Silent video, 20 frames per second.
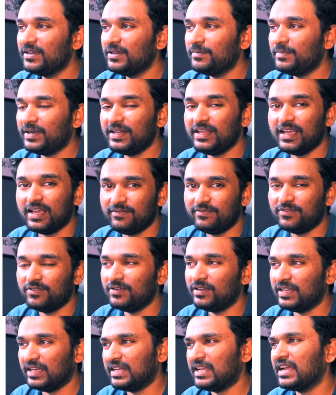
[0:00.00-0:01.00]
Pretty
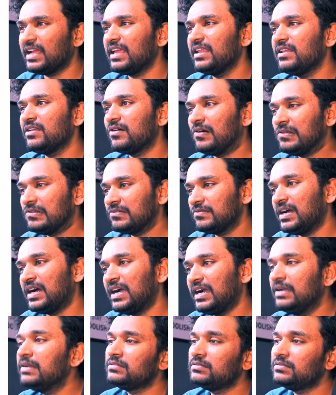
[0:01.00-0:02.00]
helpful. And I can also
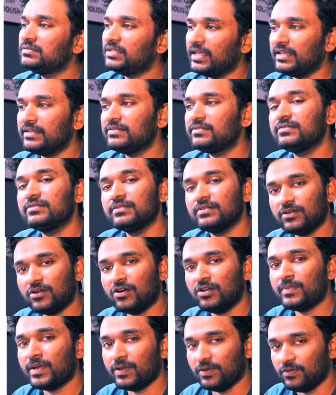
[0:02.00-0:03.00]
add things
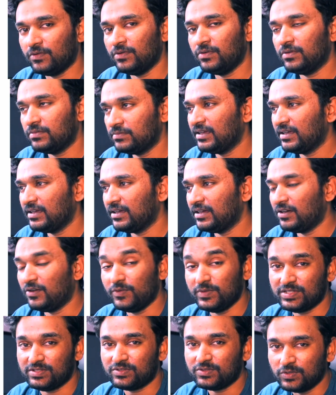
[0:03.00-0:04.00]
on my own,
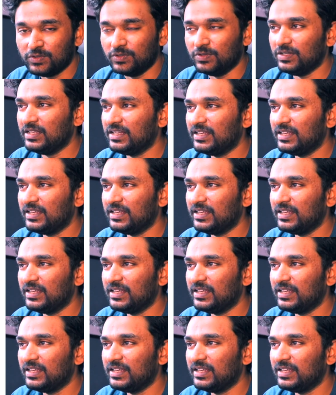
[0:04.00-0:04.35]
which is cool.